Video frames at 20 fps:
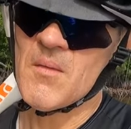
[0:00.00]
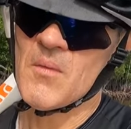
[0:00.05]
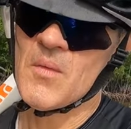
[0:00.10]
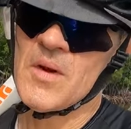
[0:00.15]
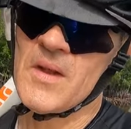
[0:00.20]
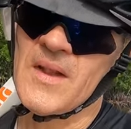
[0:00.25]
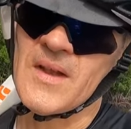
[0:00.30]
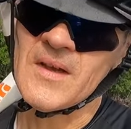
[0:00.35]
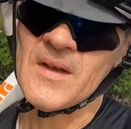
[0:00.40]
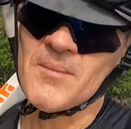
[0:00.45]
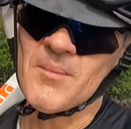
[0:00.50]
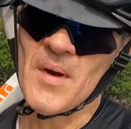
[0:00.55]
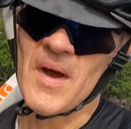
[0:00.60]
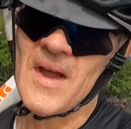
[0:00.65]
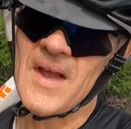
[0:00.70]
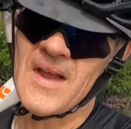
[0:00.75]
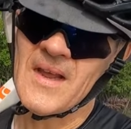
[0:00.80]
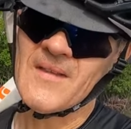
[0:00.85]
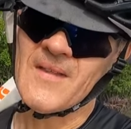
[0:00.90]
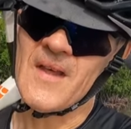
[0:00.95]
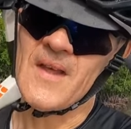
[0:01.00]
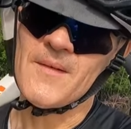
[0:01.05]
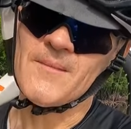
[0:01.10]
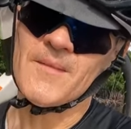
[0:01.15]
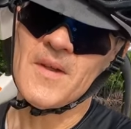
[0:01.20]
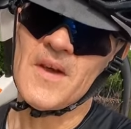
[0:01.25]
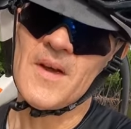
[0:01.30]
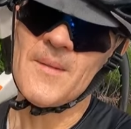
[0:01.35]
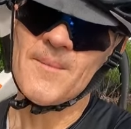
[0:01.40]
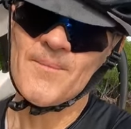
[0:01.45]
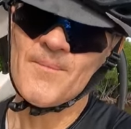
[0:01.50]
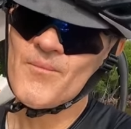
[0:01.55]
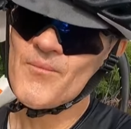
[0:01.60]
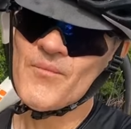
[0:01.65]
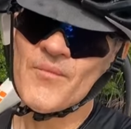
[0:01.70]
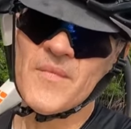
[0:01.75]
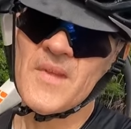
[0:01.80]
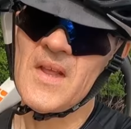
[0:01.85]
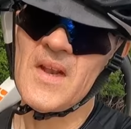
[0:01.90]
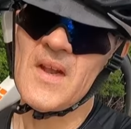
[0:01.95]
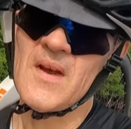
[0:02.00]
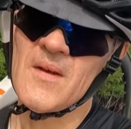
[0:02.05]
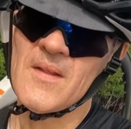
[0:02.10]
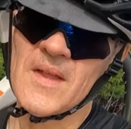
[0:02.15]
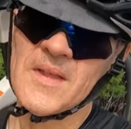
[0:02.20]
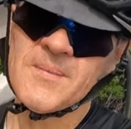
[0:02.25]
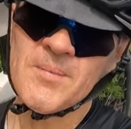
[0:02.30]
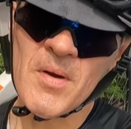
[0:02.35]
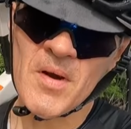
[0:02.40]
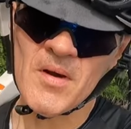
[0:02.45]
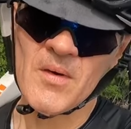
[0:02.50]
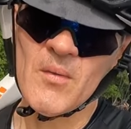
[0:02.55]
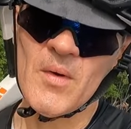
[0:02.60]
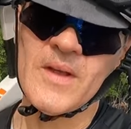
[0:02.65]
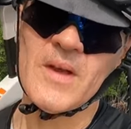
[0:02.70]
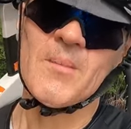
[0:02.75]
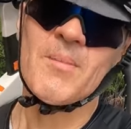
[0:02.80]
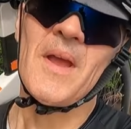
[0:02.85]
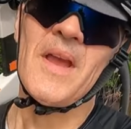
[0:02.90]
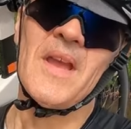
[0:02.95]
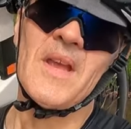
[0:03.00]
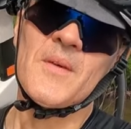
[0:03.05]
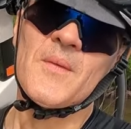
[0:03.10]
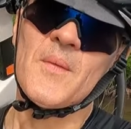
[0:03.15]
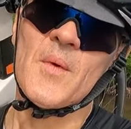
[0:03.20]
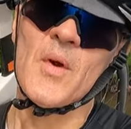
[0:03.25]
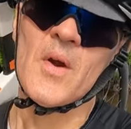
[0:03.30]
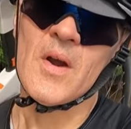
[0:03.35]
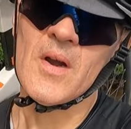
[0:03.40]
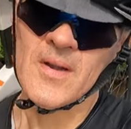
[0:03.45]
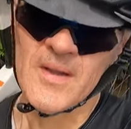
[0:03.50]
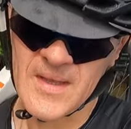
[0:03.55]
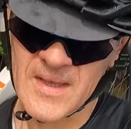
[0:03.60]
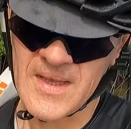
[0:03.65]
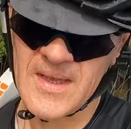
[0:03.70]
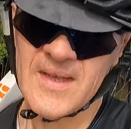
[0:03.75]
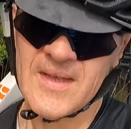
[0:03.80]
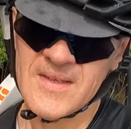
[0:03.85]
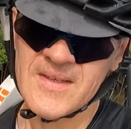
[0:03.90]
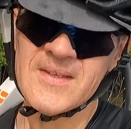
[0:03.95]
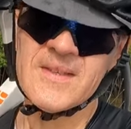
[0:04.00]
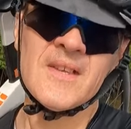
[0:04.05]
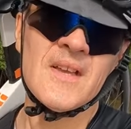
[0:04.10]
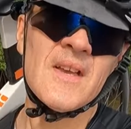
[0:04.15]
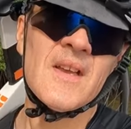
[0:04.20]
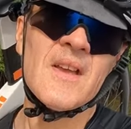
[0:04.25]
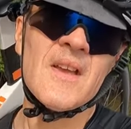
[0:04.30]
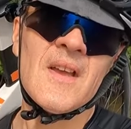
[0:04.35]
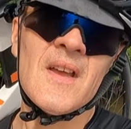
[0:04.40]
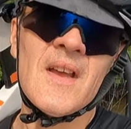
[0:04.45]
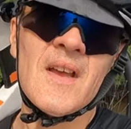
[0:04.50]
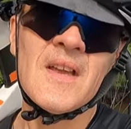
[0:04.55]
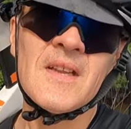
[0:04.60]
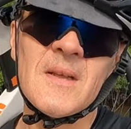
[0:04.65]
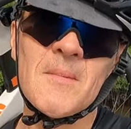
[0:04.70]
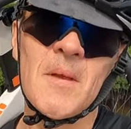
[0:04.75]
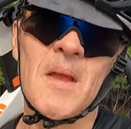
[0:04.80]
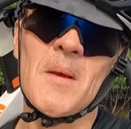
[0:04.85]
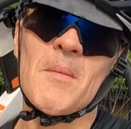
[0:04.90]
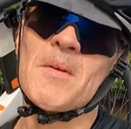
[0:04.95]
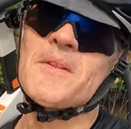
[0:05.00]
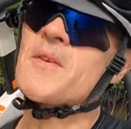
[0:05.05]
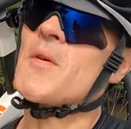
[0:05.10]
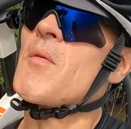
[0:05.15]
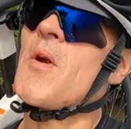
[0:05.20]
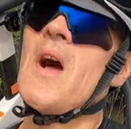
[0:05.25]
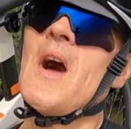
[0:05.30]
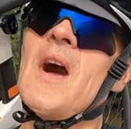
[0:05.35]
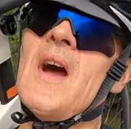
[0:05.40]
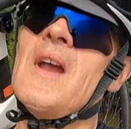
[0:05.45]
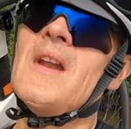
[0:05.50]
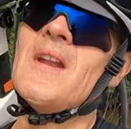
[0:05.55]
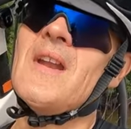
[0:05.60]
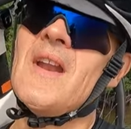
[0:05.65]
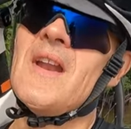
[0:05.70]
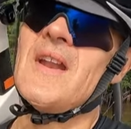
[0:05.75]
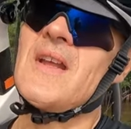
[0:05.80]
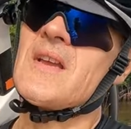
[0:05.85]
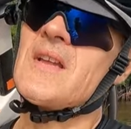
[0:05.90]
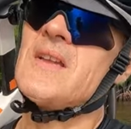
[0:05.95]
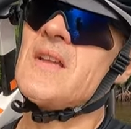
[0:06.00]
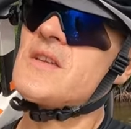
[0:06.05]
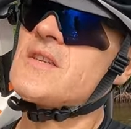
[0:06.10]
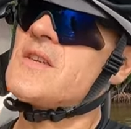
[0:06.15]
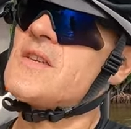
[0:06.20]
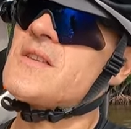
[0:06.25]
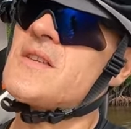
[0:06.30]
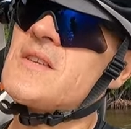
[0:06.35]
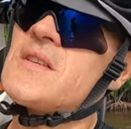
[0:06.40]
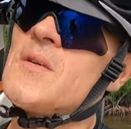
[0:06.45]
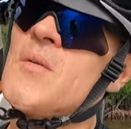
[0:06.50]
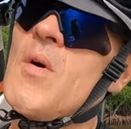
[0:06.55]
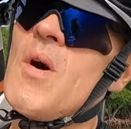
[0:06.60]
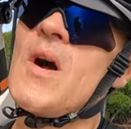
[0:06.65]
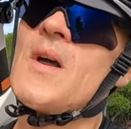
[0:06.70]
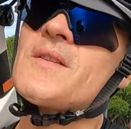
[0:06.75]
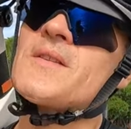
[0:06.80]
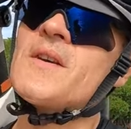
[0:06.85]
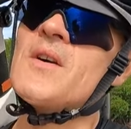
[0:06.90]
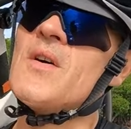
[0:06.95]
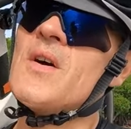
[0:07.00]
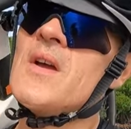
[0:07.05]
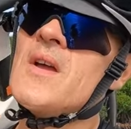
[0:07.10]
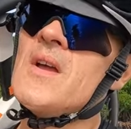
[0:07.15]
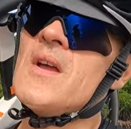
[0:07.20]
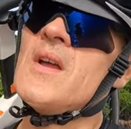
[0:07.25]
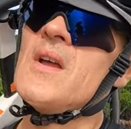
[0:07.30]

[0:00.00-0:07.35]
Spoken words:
really good bike, then, you know, that's part of what you're paying for, is to be able to ride in any conditions that you want to,